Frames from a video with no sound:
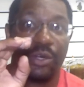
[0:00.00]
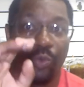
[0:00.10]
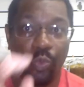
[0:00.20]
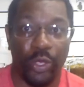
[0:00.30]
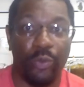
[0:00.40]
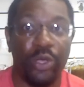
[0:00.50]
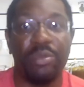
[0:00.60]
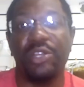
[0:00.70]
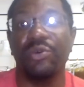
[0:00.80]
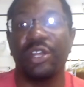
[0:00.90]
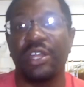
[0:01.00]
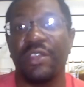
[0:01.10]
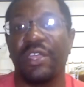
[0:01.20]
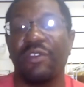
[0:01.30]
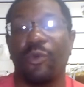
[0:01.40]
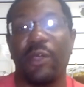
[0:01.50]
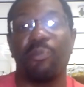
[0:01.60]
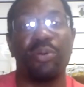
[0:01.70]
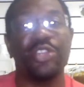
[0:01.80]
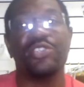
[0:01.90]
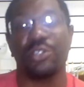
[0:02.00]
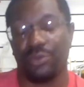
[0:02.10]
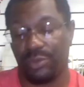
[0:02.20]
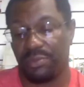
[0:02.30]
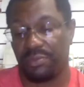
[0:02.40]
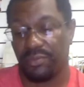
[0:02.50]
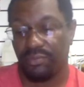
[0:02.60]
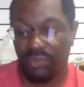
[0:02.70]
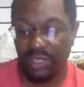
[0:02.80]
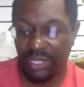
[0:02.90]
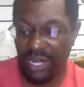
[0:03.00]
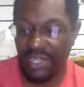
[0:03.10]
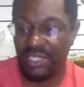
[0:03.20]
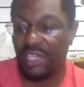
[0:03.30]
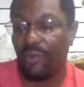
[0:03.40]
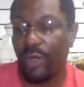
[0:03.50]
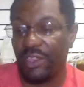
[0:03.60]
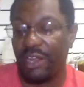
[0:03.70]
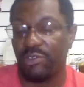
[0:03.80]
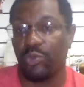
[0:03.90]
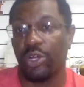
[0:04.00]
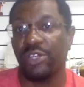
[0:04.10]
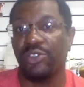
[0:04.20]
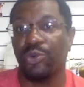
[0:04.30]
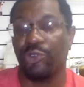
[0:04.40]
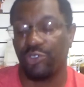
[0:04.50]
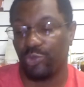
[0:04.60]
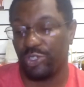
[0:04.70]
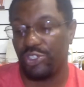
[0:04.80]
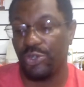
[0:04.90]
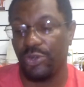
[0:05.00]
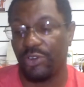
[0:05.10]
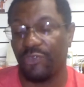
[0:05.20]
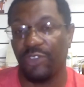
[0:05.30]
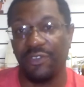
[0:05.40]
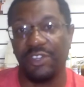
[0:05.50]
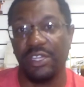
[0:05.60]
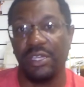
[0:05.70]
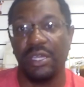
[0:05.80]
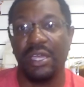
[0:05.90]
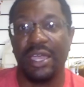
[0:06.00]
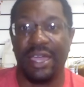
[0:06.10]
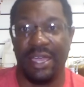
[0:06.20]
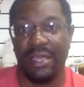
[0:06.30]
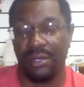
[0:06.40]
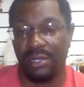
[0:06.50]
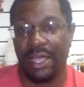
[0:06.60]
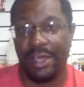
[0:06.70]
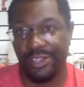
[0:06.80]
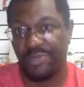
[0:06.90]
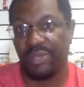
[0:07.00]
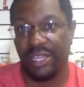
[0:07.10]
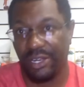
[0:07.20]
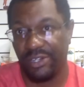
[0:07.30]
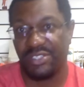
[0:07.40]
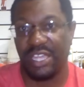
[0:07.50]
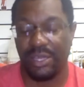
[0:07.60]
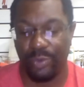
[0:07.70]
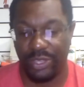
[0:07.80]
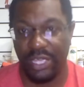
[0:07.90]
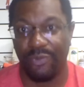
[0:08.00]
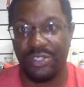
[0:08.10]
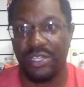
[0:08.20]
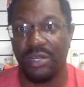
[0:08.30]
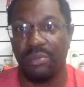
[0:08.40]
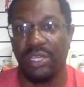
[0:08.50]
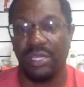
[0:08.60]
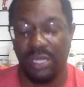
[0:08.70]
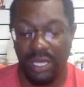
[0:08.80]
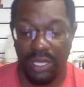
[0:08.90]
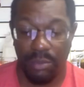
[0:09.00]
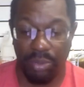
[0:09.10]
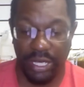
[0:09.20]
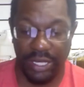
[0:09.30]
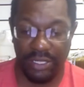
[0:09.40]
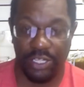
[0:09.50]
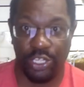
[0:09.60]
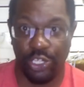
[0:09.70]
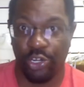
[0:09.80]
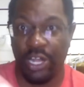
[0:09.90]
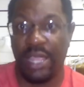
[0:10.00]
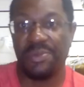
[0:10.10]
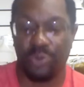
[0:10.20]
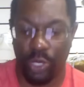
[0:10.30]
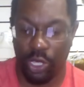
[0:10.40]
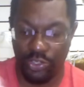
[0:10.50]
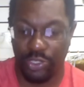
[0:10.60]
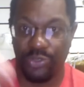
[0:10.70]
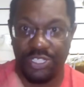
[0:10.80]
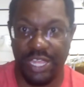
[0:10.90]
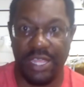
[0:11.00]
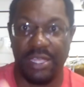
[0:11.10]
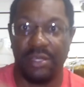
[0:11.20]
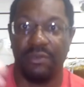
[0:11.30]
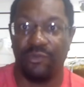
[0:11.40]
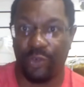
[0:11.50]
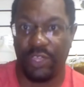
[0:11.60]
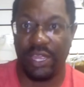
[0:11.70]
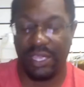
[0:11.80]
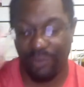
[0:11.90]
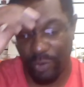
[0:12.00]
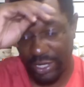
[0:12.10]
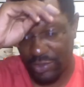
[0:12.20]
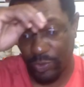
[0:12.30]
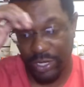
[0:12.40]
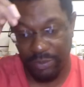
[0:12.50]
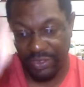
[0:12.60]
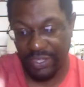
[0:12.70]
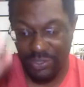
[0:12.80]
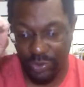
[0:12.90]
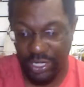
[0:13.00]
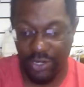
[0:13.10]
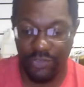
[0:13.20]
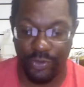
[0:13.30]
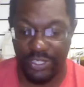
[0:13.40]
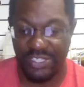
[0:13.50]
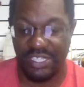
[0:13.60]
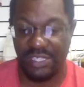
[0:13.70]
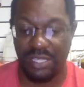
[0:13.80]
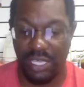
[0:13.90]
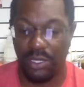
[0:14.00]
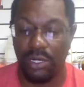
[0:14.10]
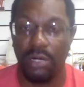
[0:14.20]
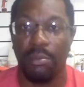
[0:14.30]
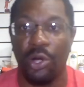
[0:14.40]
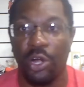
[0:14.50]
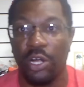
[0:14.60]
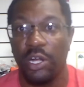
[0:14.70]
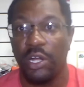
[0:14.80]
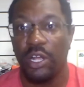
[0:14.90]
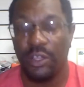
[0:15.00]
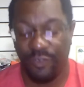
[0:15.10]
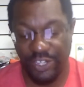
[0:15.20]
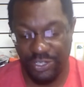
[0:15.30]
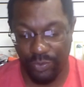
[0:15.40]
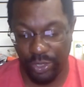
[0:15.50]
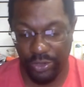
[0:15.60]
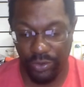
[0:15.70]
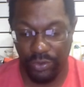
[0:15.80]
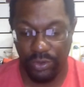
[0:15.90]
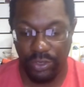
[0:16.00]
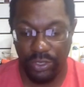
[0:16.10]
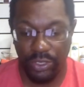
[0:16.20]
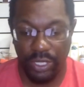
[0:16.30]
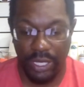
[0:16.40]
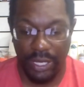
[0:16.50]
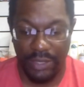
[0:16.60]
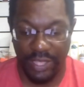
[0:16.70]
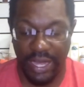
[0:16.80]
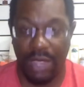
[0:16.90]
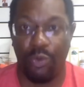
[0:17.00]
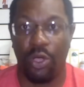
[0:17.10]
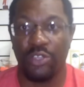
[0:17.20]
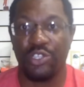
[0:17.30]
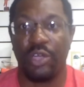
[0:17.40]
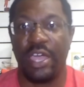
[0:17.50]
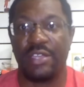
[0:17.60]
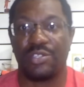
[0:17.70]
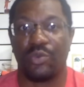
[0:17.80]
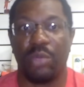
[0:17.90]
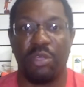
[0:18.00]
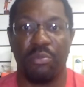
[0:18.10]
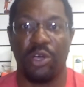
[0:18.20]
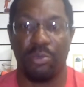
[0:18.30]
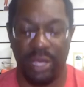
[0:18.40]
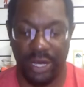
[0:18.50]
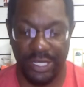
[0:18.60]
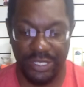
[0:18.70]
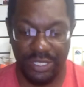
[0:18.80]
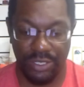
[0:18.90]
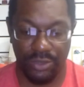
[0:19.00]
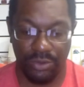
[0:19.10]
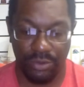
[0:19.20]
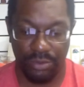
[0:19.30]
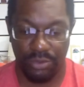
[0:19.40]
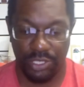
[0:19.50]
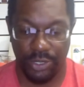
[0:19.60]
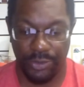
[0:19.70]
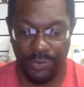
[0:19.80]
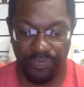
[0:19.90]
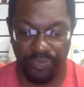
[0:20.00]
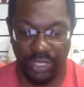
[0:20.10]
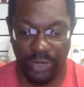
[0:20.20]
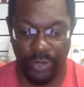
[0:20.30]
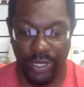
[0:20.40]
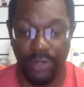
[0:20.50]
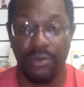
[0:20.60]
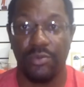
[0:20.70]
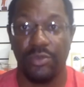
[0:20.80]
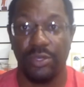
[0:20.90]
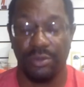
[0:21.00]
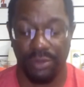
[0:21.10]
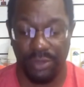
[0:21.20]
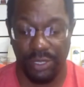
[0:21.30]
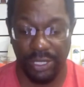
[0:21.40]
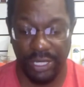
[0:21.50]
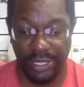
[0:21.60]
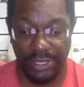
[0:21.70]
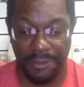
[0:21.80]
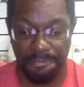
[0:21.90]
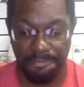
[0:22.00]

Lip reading: we will be doing another giveaway pretty soon. The next giveaway that I was working towards was 250. And I'll explain here in a second what that one's going to be. But your names will also stay in for that giveaway as well. But this one here is for the SixGill Hamar fishing reel that I will also add ceramic ball bearings to. So here we go. Good luck.